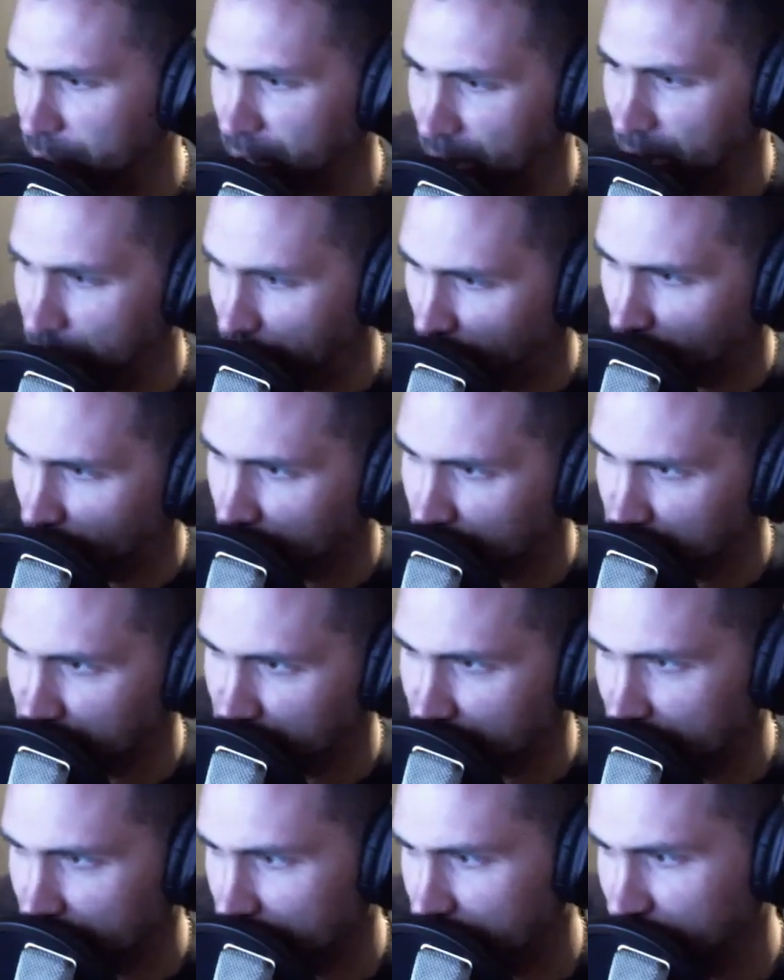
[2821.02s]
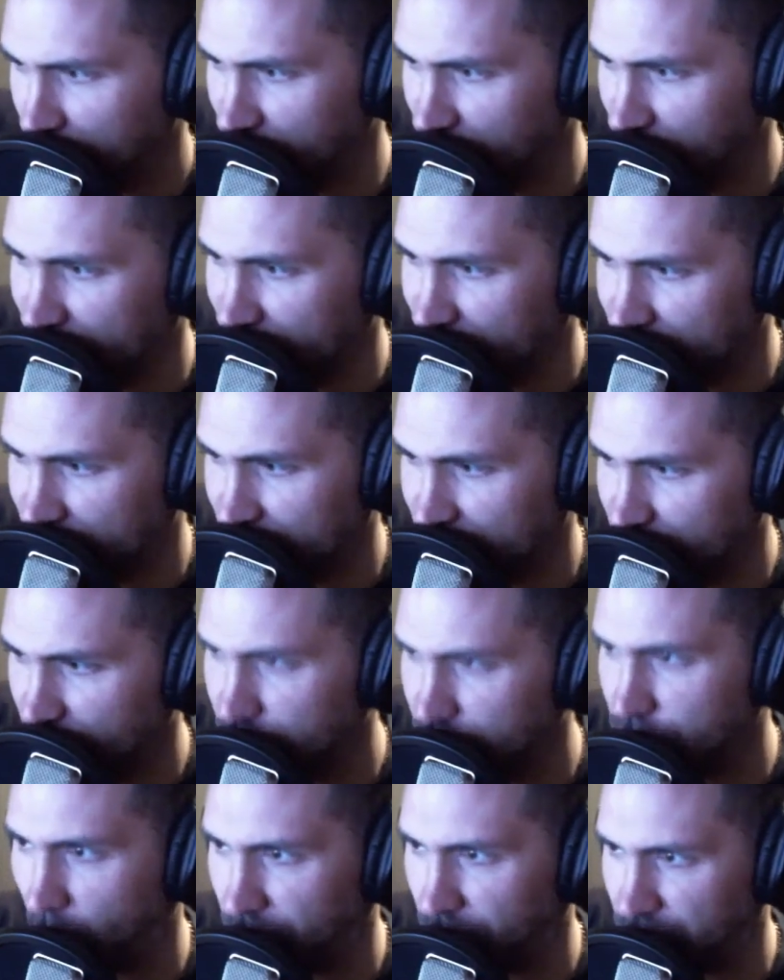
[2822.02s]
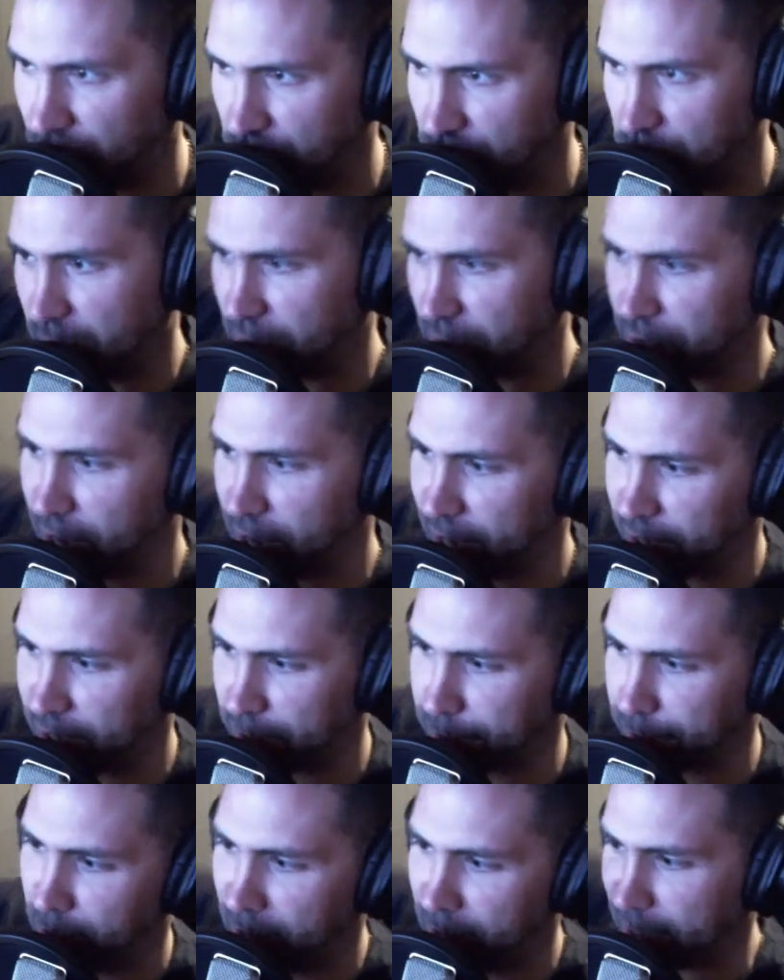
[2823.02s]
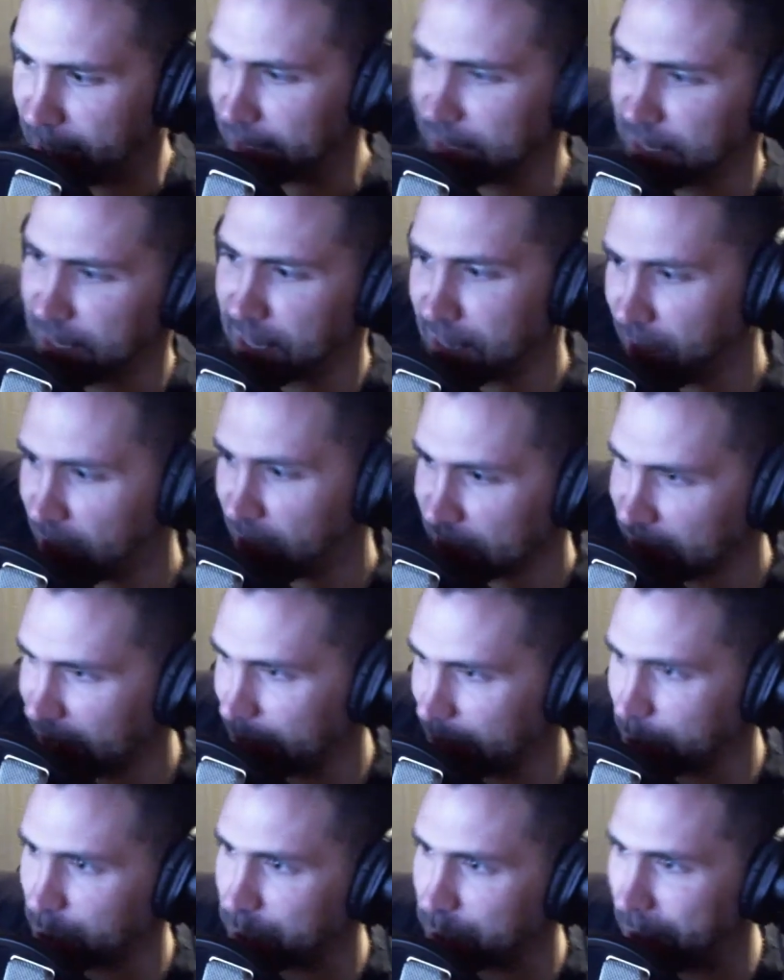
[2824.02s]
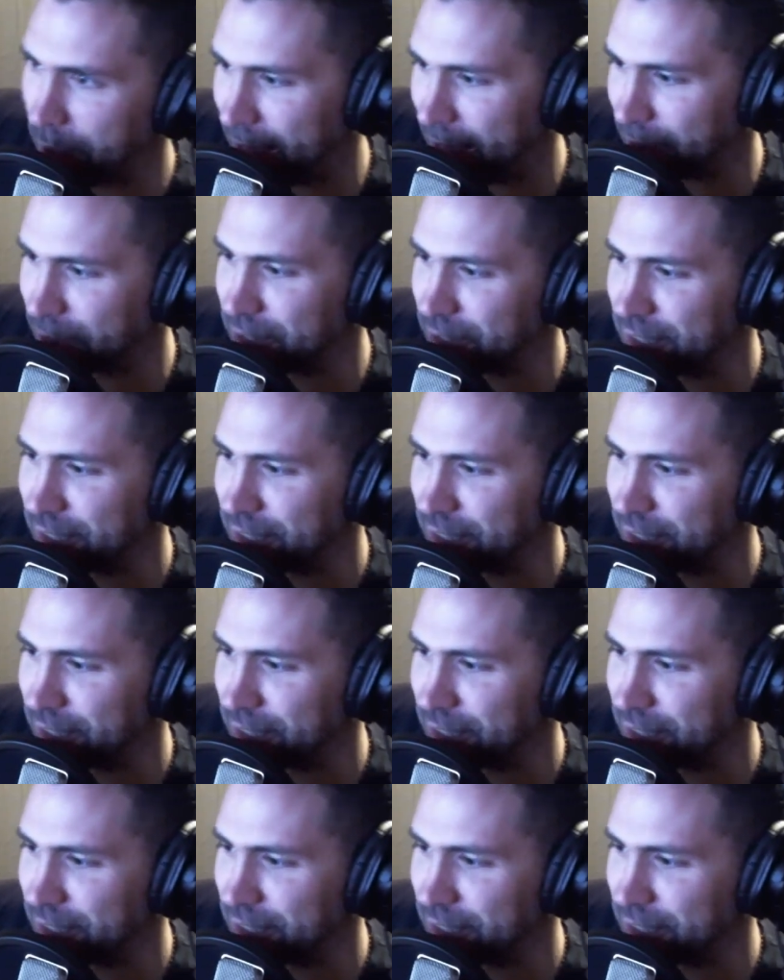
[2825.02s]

I purposely selected the darkest beer that I could find in an unlabeled bottle.